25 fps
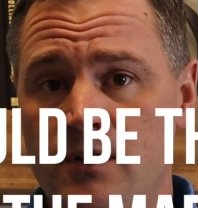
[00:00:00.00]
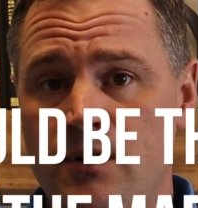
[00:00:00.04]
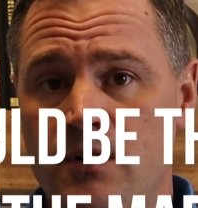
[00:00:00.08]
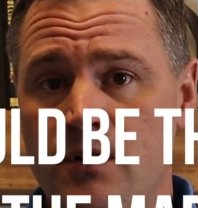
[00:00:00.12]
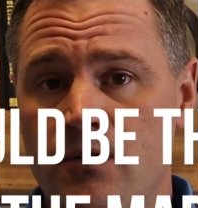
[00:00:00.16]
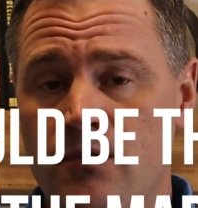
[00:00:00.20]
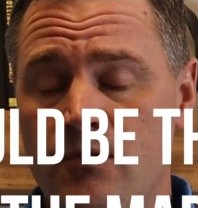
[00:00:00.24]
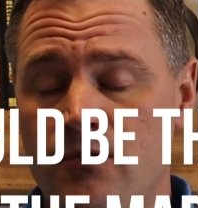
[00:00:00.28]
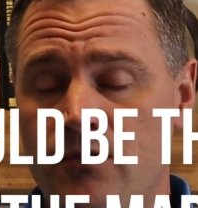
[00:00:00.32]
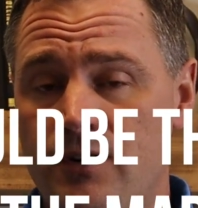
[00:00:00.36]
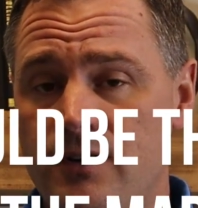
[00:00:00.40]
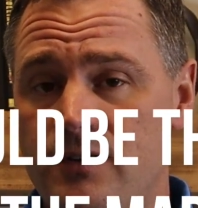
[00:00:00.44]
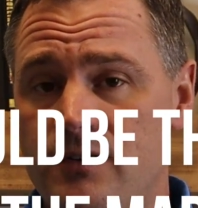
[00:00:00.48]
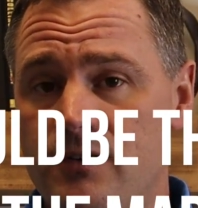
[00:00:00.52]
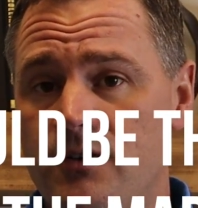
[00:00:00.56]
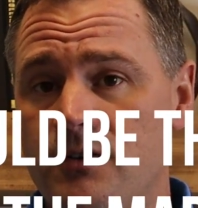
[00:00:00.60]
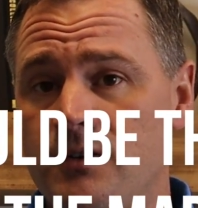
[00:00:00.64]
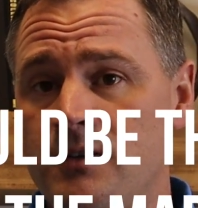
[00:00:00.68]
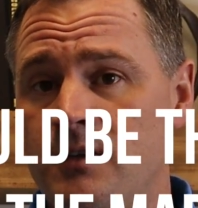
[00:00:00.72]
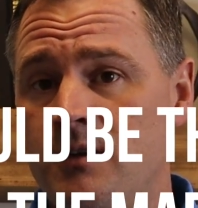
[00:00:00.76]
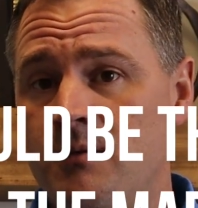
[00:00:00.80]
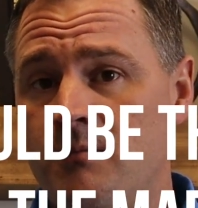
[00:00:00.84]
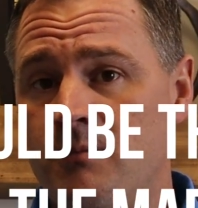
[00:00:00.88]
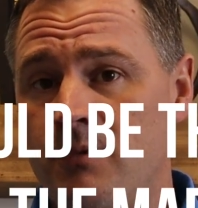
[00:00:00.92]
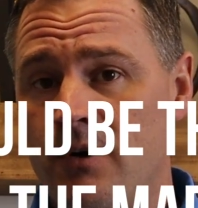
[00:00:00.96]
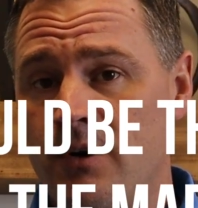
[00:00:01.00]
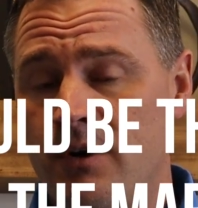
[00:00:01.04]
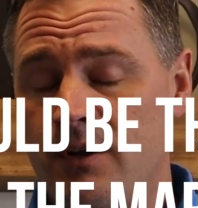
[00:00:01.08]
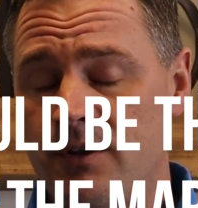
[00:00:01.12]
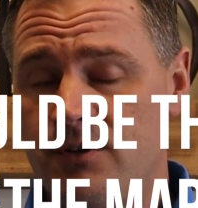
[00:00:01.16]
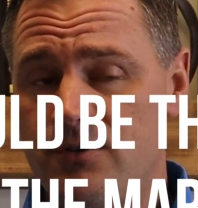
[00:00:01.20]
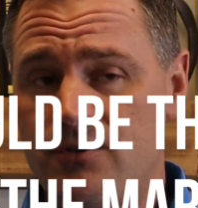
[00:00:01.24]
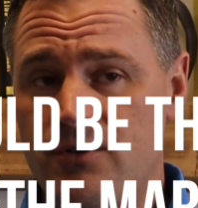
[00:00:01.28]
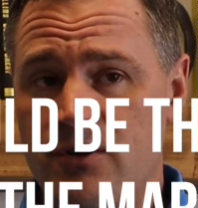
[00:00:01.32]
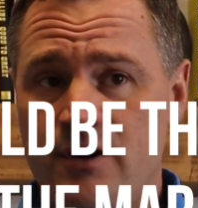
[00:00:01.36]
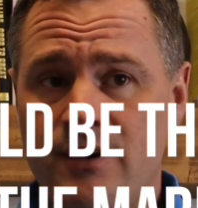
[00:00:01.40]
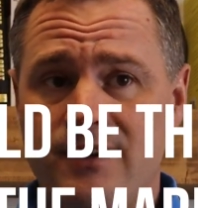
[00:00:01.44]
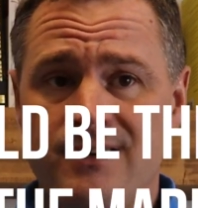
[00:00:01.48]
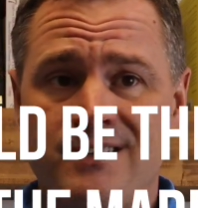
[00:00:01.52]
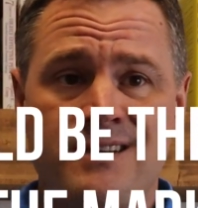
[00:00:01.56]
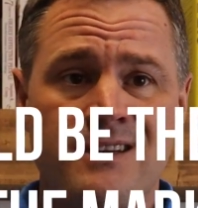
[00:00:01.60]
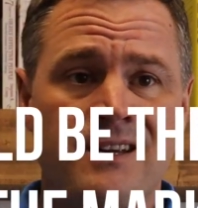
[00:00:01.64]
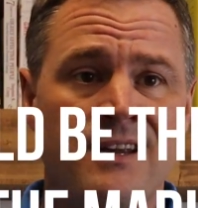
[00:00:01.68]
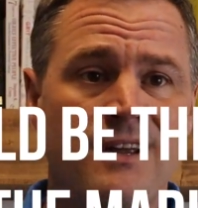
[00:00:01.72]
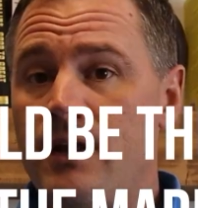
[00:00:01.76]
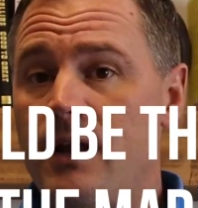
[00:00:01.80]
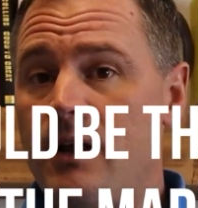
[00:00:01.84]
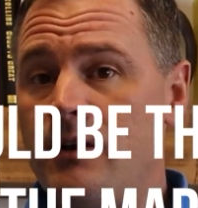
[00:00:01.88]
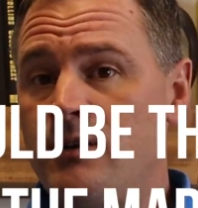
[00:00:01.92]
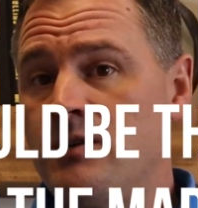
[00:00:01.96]
researching the market
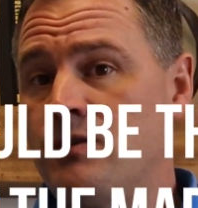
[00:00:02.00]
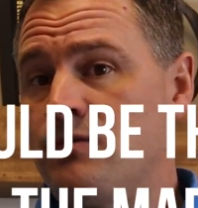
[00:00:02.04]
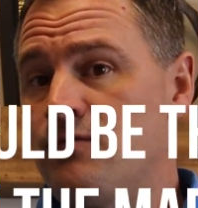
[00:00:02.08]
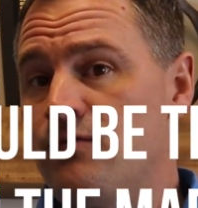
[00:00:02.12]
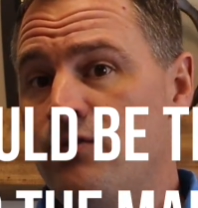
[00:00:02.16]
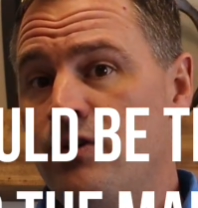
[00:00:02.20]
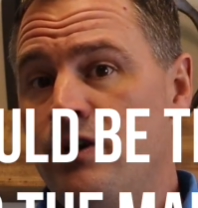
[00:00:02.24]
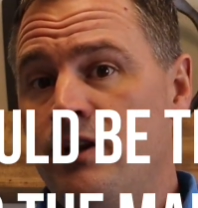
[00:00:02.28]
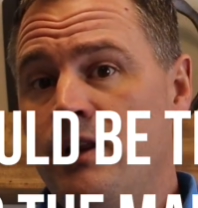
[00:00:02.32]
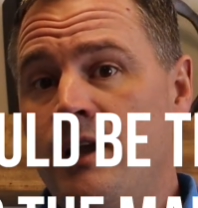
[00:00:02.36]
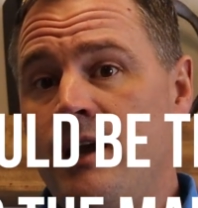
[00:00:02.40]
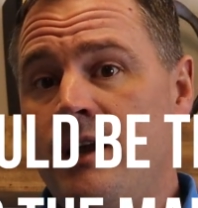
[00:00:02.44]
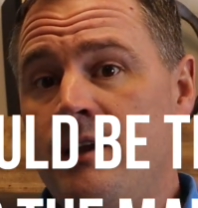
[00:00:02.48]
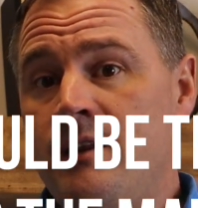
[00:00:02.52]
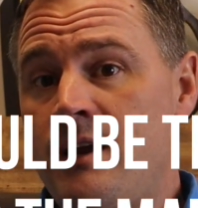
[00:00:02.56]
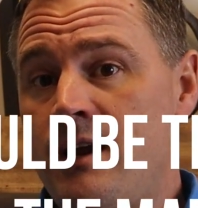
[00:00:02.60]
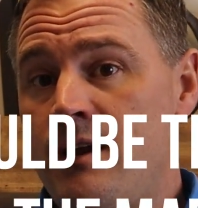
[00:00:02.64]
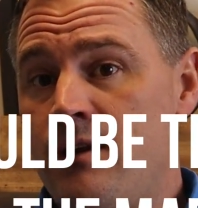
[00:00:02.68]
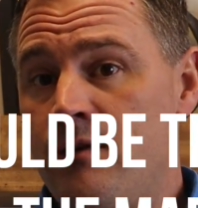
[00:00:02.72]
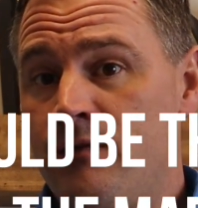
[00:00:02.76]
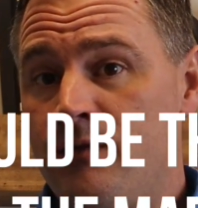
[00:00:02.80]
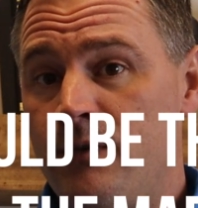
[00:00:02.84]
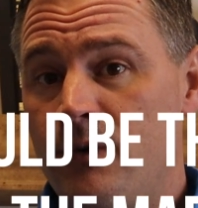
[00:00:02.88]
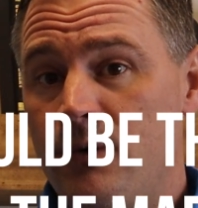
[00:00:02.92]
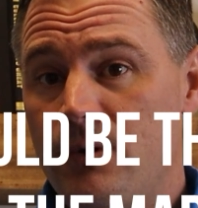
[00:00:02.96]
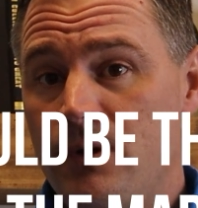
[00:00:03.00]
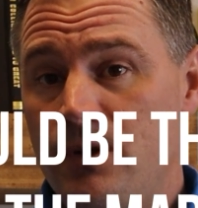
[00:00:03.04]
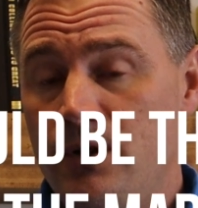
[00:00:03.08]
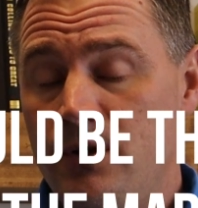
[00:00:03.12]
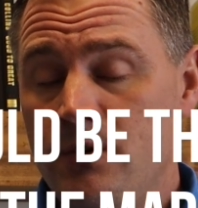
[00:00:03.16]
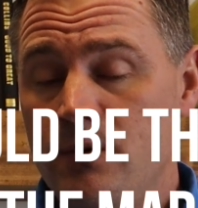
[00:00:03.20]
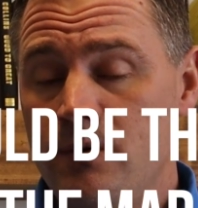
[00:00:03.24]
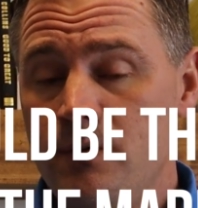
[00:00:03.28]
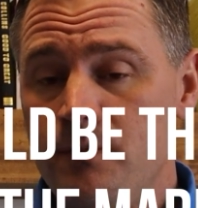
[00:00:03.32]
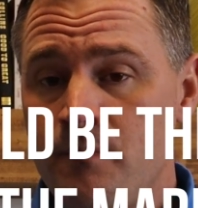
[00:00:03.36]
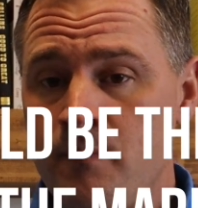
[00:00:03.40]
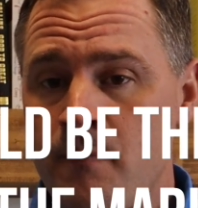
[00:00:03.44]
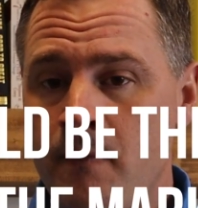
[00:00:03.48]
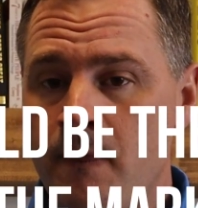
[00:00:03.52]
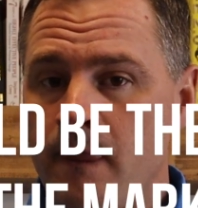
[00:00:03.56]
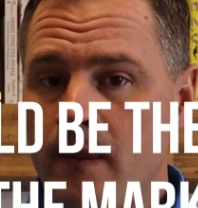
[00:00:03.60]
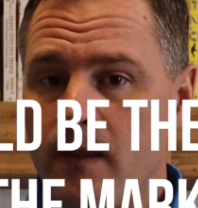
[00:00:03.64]
trends and then just relaying that info to you.